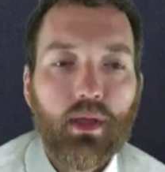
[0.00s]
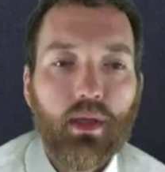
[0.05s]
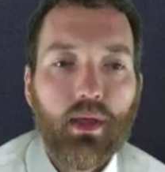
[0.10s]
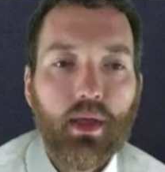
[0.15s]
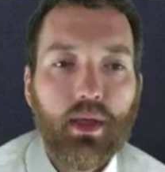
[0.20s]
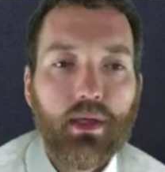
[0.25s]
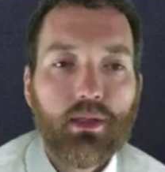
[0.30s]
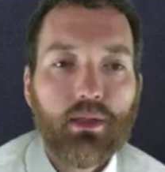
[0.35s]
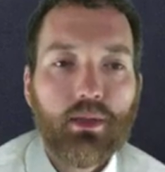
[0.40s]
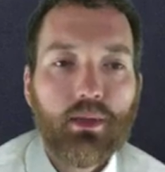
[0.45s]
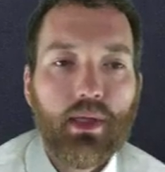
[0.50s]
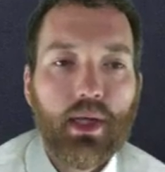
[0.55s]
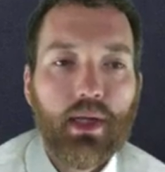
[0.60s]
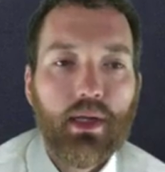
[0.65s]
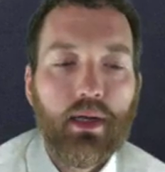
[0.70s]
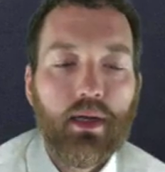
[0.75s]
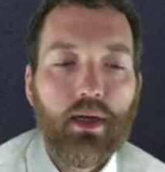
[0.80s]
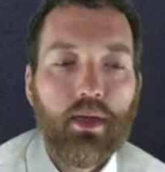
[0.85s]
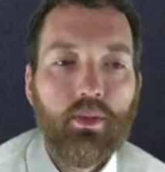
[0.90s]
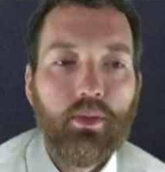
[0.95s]
Okay, so that
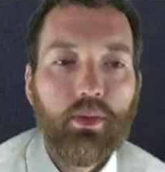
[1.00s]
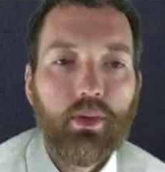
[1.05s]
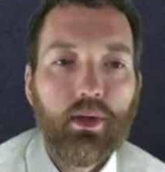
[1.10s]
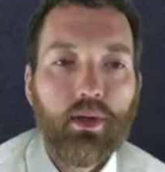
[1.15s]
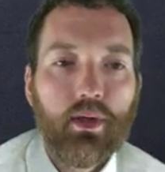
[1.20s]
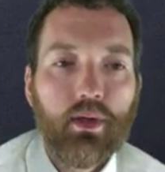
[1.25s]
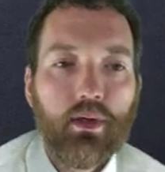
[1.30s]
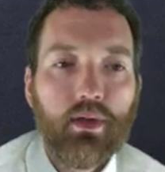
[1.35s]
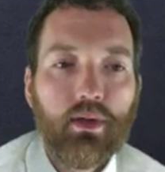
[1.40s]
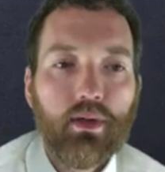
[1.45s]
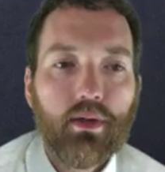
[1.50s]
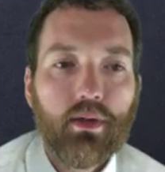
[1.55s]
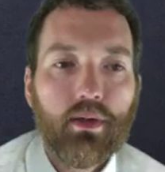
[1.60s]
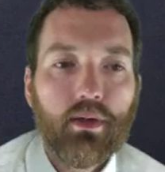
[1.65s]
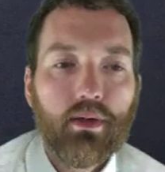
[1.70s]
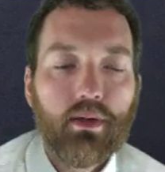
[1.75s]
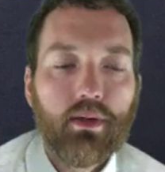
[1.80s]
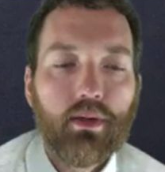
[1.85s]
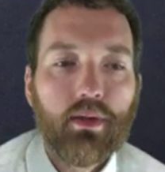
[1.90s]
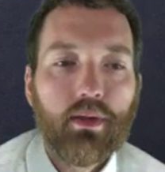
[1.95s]
number
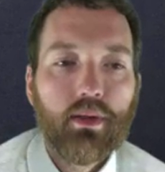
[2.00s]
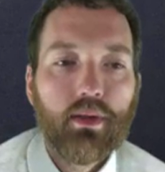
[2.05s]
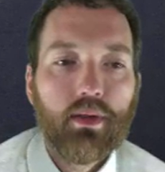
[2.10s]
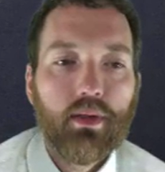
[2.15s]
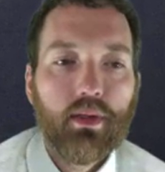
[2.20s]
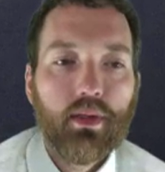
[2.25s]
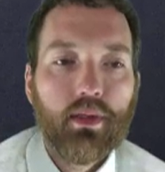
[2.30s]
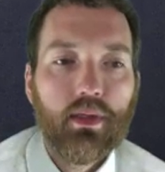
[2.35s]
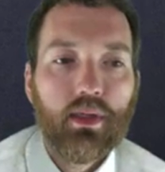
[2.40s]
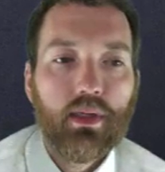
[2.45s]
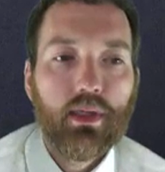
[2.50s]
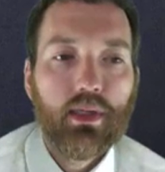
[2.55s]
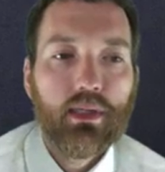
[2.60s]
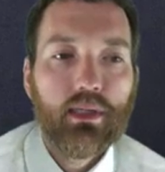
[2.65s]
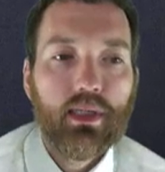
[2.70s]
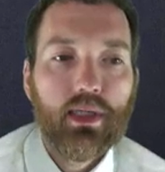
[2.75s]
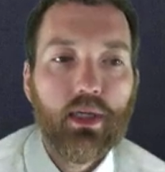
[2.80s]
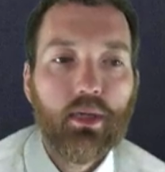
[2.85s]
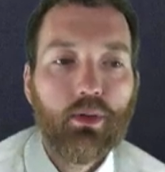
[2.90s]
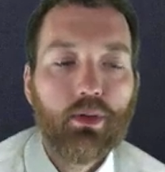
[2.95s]
is
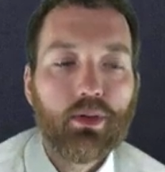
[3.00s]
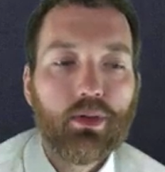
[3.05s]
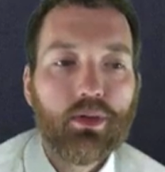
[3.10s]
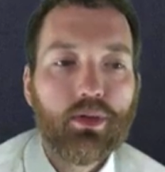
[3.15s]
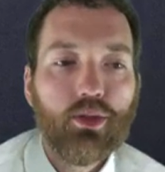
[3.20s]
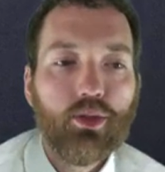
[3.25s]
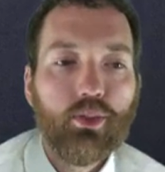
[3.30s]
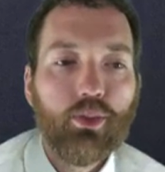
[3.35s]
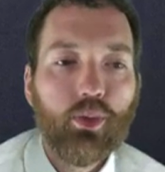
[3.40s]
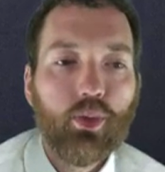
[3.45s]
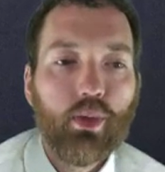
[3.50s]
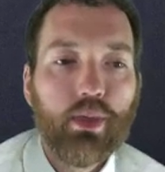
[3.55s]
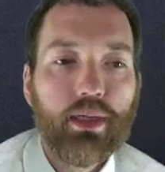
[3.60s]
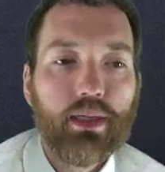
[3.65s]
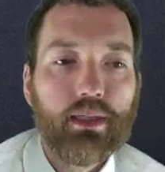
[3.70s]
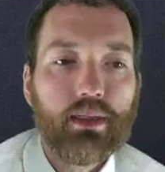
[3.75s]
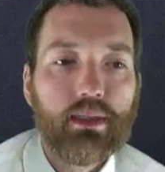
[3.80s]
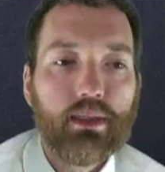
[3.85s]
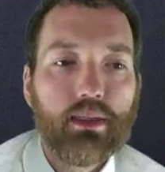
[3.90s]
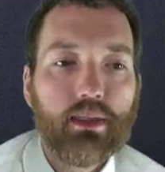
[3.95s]
equal to
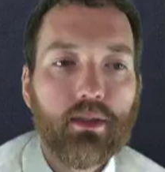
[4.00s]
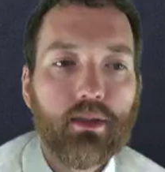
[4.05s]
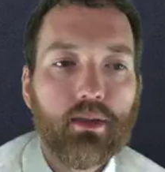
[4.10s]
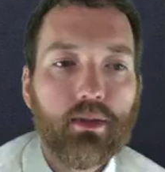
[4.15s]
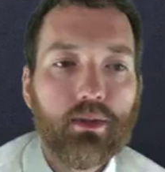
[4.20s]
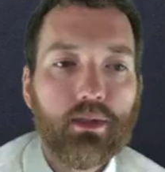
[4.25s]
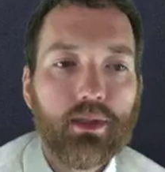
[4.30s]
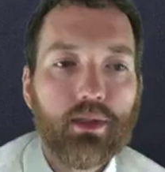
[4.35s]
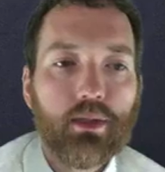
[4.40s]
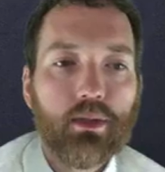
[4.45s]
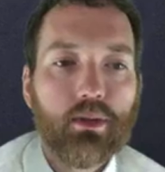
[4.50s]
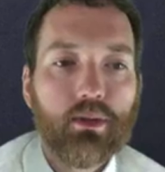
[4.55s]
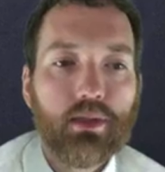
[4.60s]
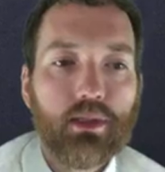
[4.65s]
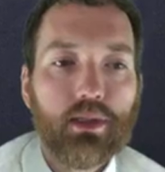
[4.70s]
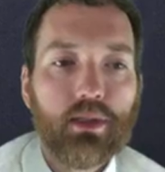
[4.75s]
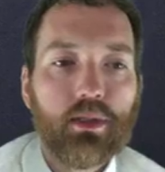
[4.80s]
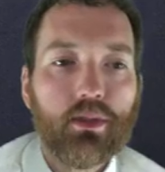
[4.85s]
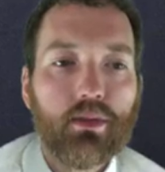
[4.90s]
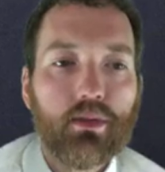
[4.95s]

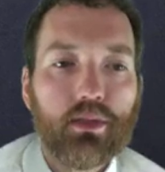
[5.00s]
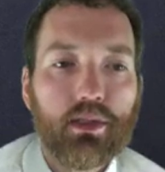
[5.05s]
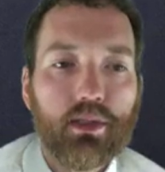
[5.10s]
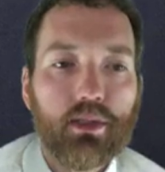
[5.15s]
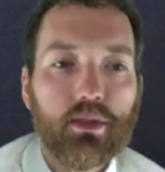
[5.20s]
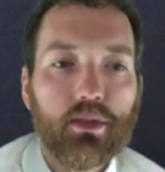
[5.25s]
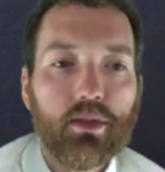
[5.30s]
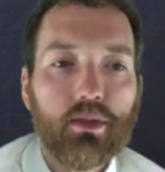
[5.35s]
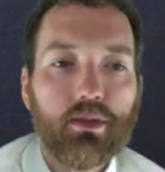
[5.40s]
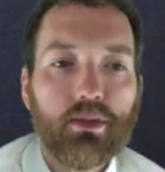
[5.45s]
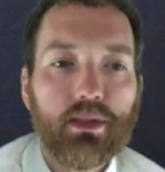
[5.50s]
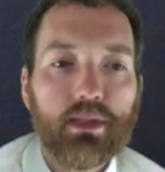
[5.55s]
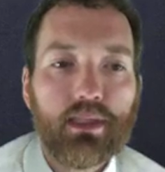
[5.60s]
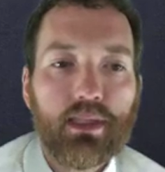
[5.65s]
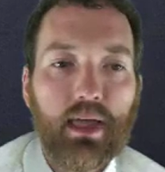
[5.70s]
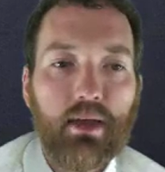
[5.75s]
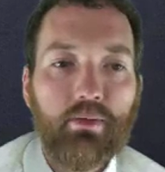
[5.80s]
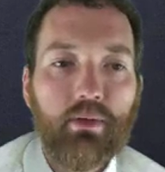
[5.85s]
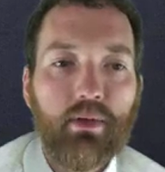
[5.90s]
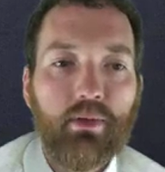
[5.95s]

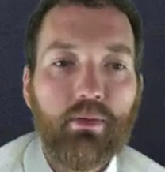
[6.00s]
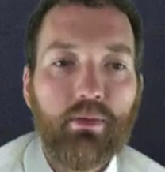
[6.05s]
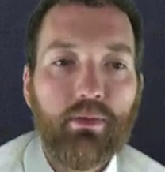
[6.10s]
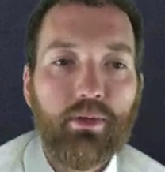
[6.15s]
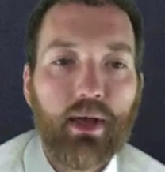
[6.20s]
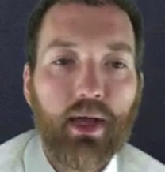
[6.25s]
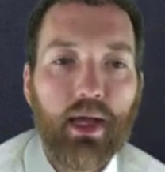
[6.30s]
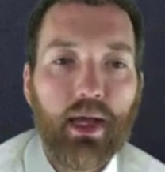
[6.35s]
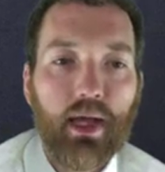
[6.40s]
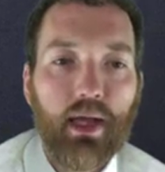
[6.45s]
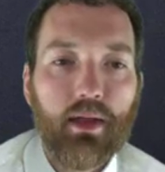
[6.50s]
0.000075.